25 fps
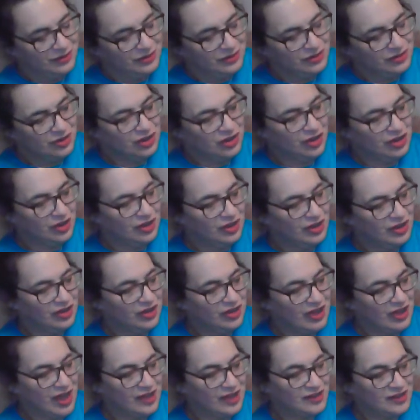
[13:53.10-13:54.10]
so
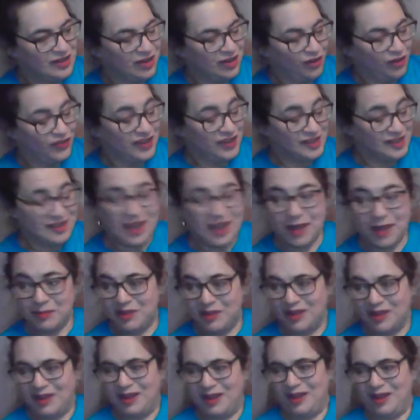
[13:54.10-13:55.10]
you had enough excitement
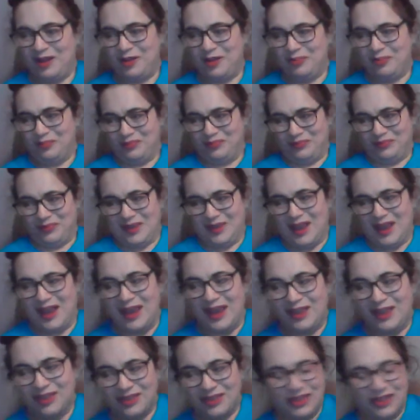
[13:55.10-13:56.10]
there. I
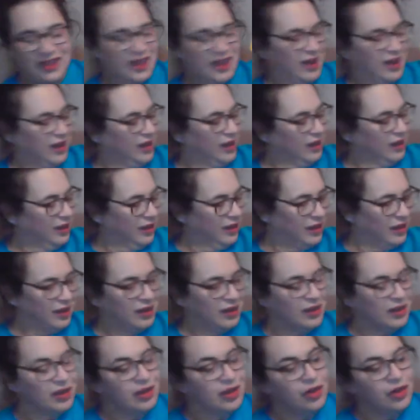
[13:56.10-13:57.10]
think
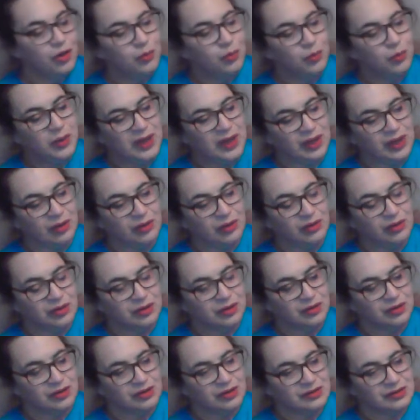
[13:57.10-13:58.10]
we'll
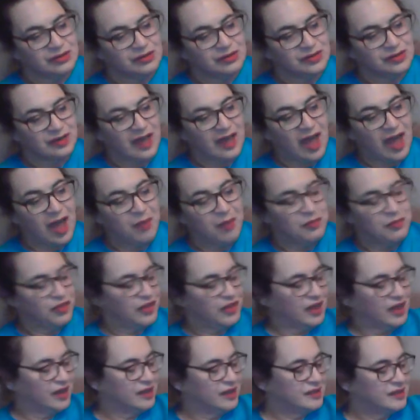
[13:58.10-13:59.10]
calm
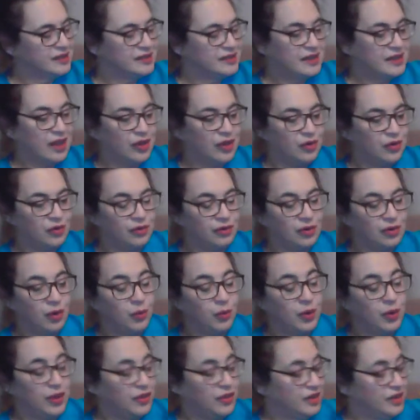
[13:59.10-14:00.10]
things down
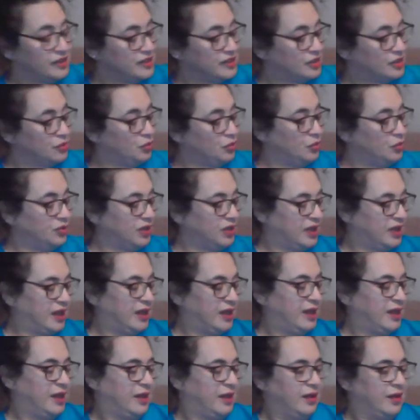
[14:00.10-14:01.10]
with a
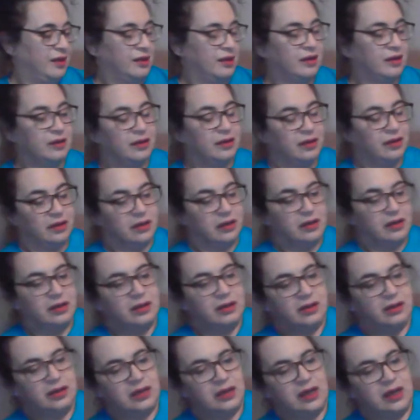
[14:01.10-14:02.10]
story.
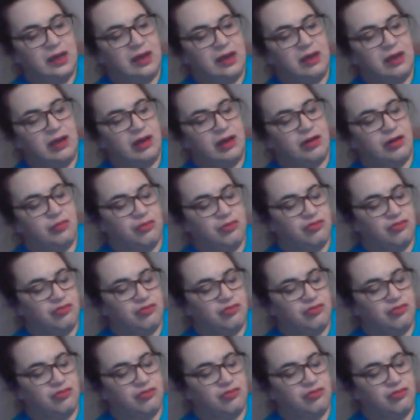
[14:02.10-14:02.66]
Okay, I'm